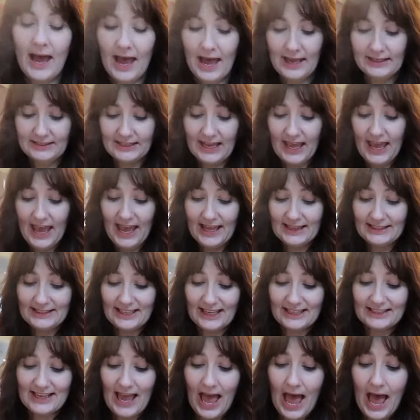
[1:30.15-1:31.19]
and
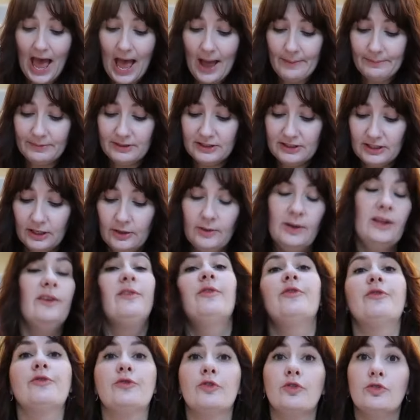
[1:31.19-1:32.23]
it is absolutely
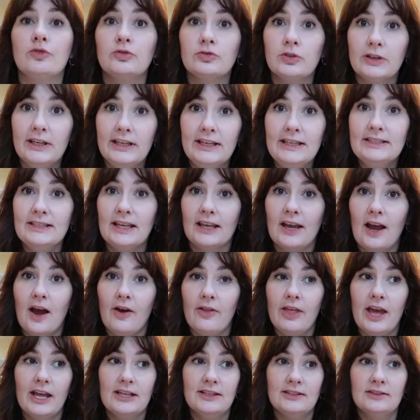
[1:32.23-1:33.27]
freezing
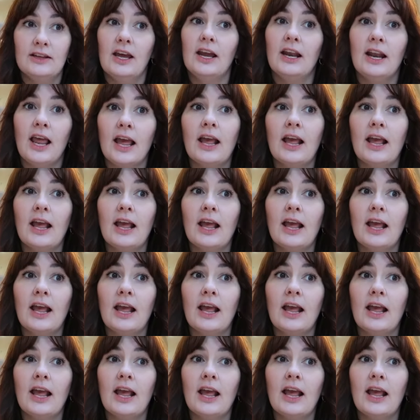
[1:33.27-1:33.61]
out there today.